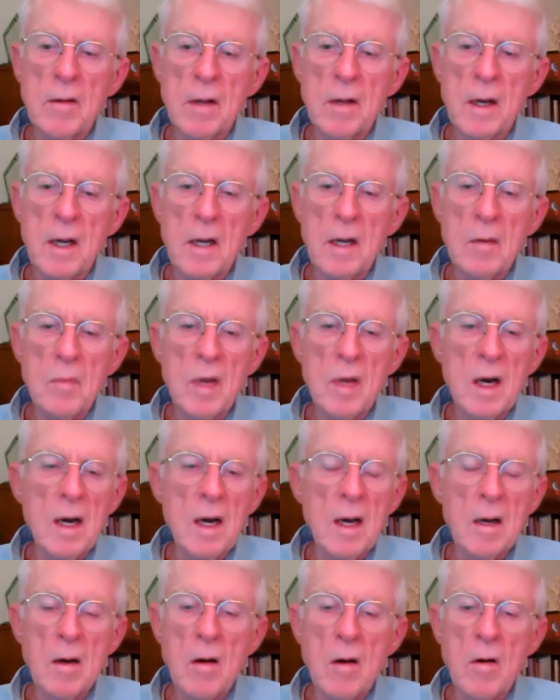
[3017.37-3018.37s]
that he had been
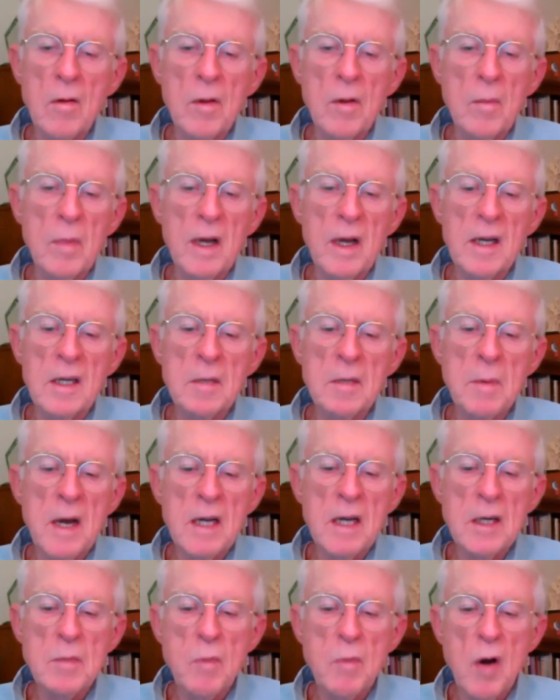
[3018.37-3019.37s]
on all the big
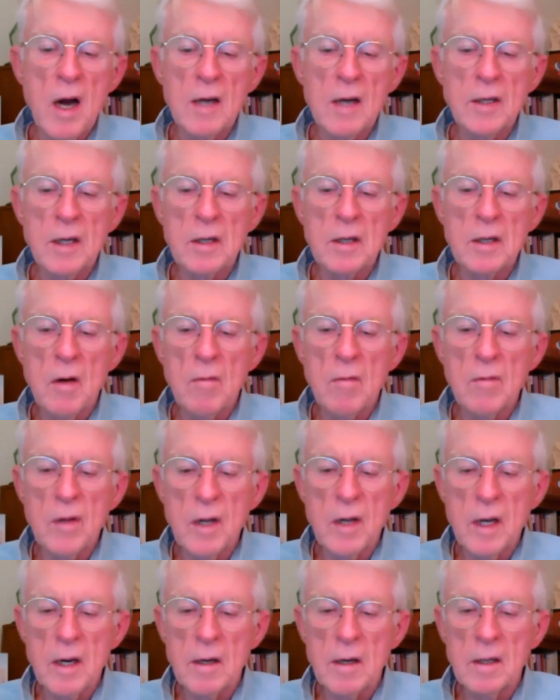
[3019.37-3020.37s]
space projects over the
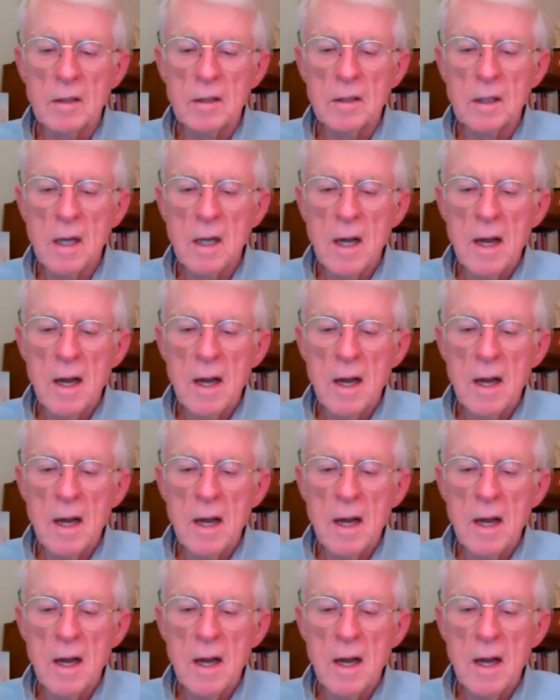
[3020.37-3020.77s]
years.